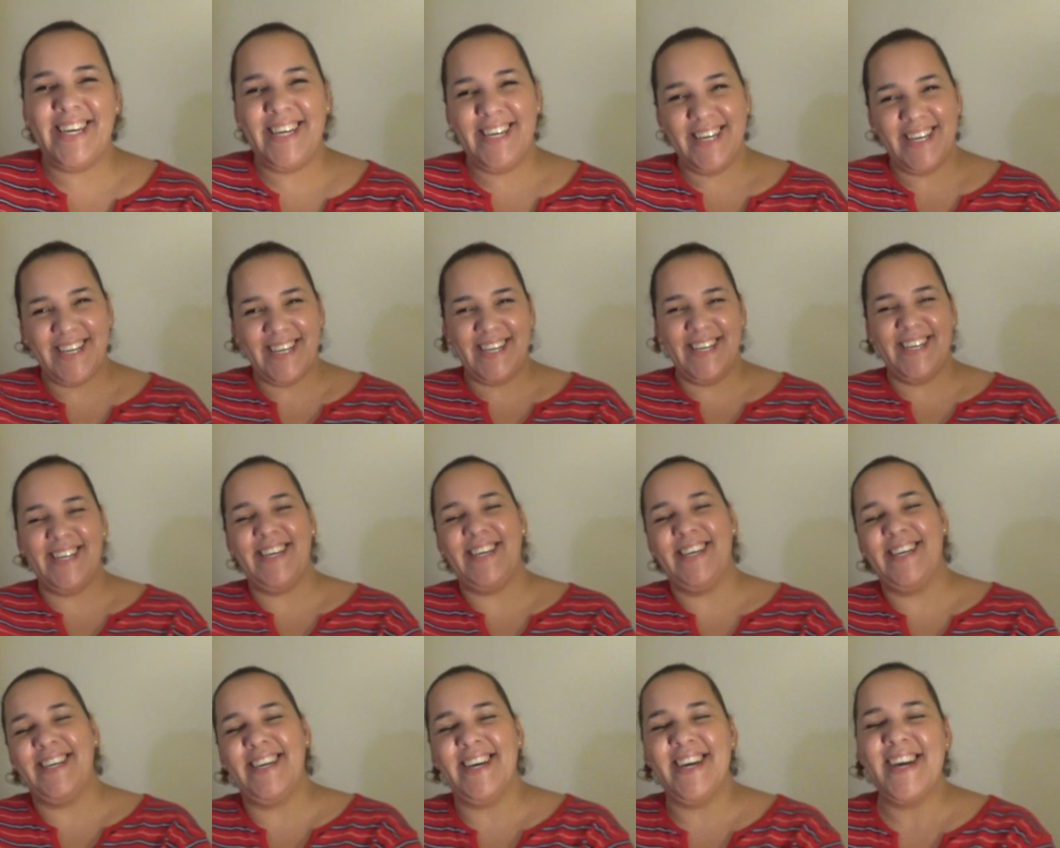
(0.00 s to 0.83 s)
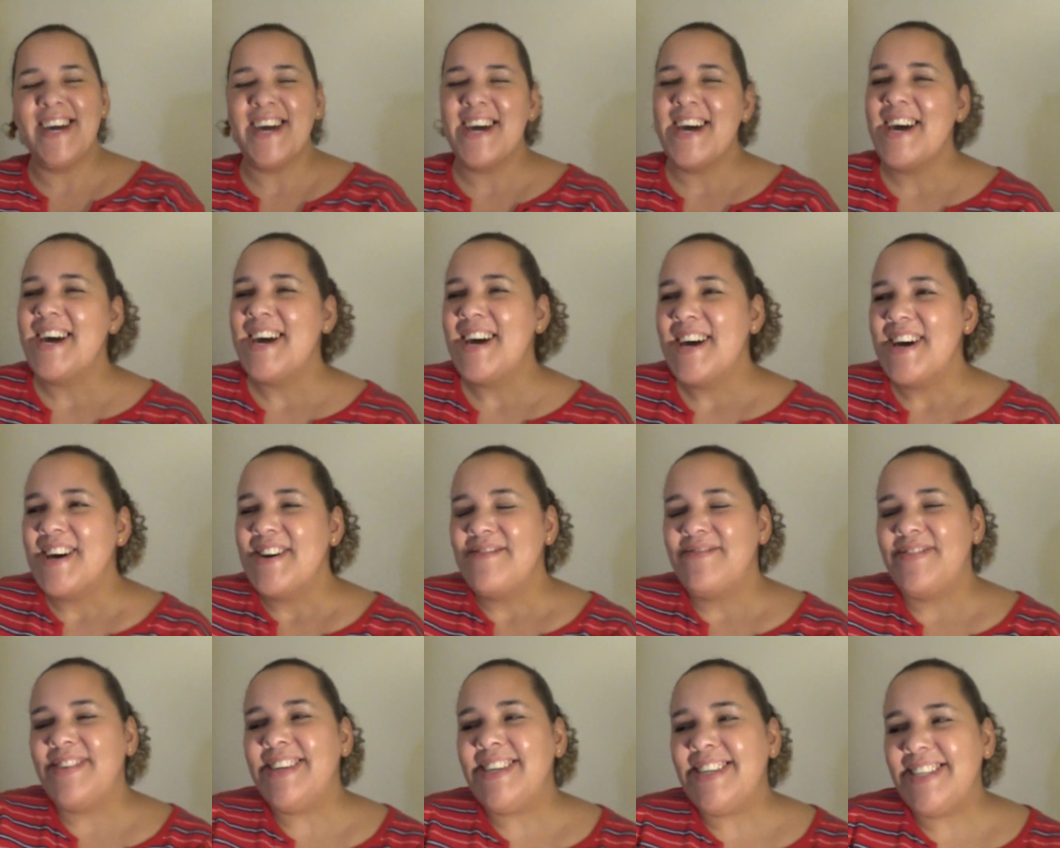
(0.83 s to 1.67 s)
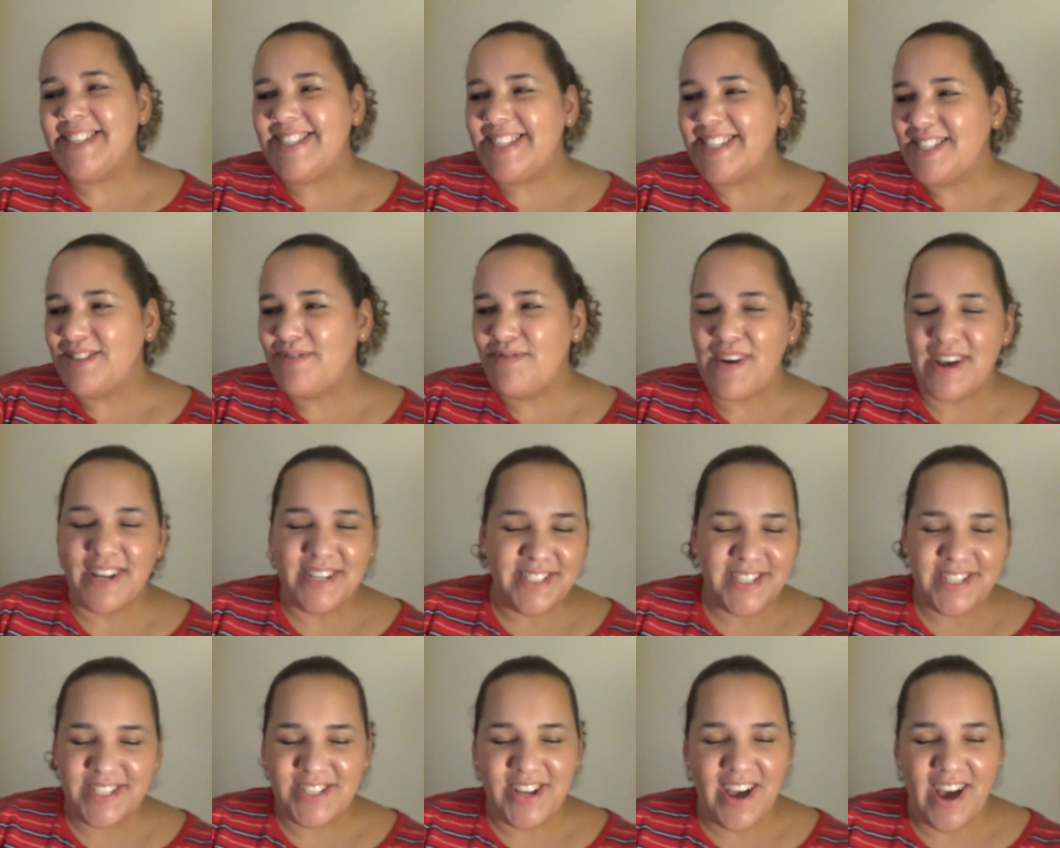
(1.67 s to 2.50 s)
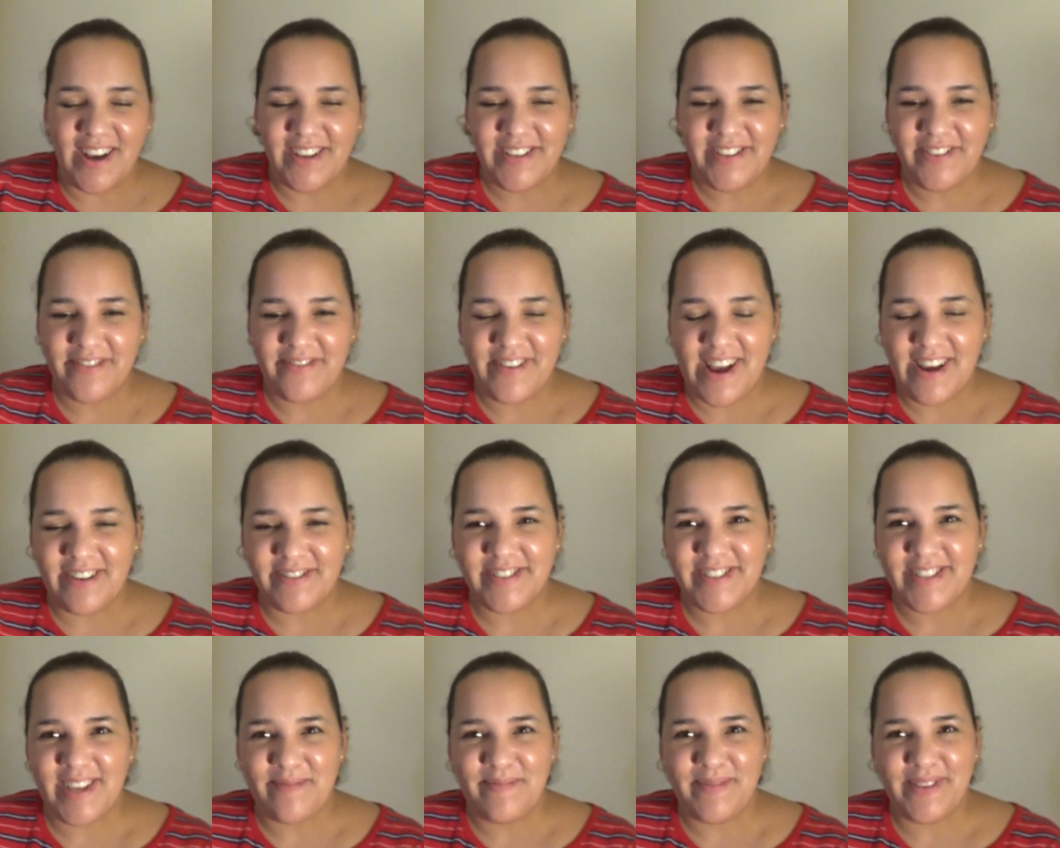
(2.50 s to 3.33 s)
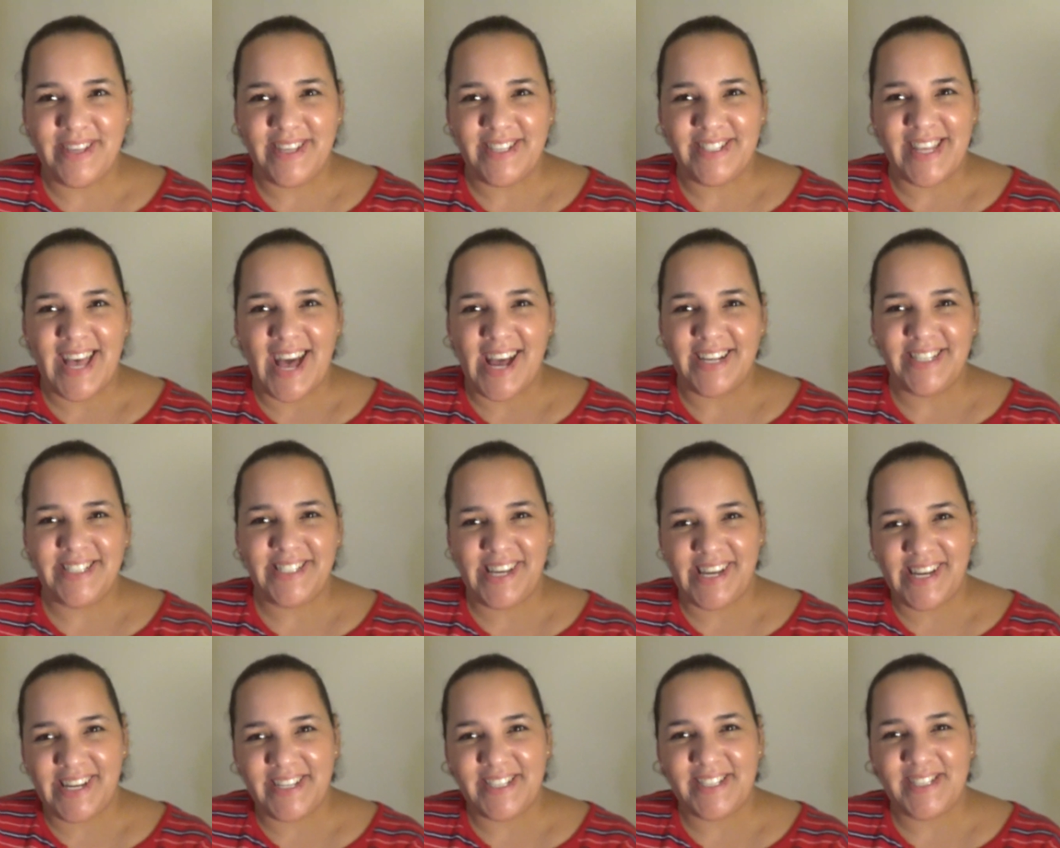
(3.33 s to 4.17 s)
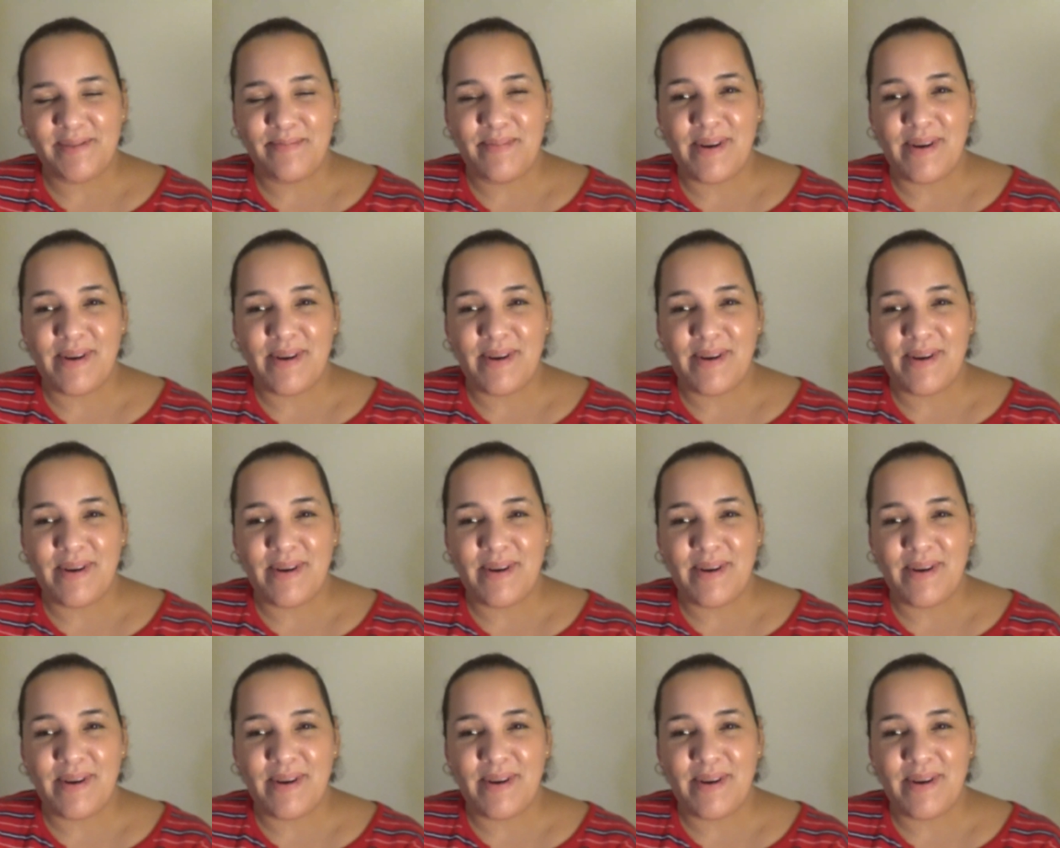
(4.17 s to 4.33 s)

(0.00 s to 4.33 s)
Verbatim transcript: But it's just fun to toss around some of these ideas.